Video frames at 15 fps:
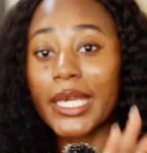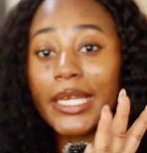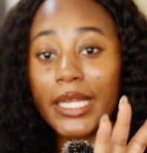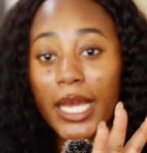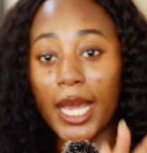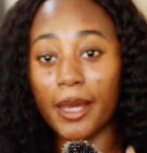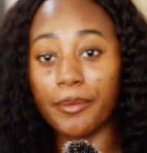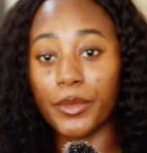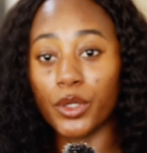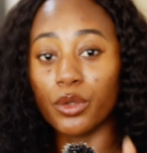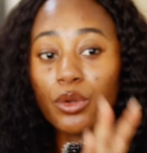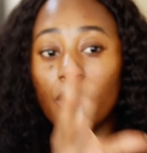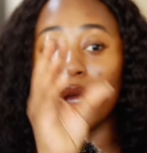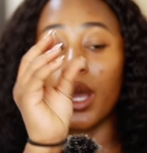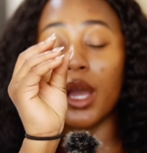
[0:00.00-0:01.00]
can harm
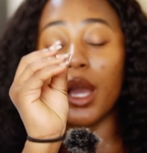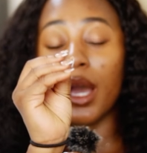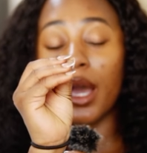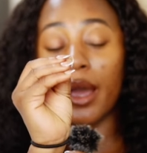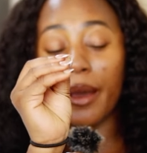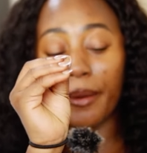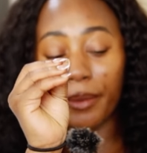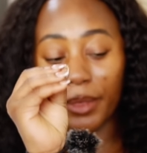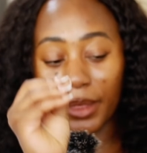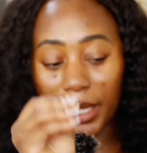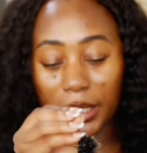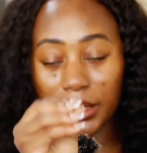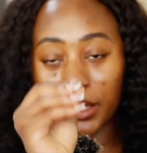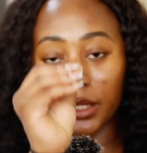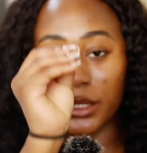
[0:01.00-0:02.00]
you.
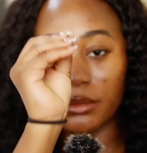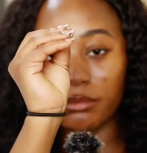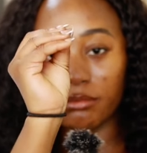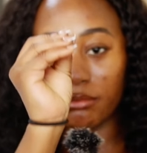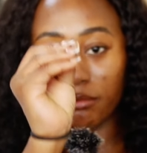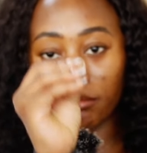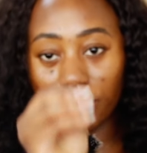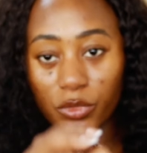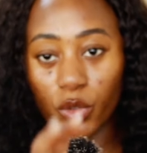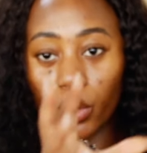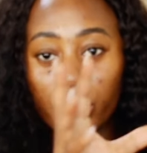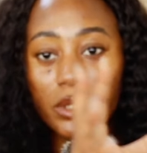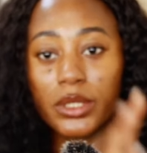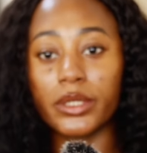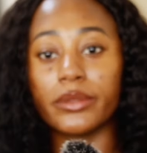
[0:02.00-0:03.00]
Ladies,
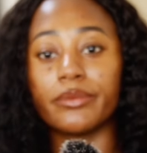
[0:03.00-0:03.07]
don't.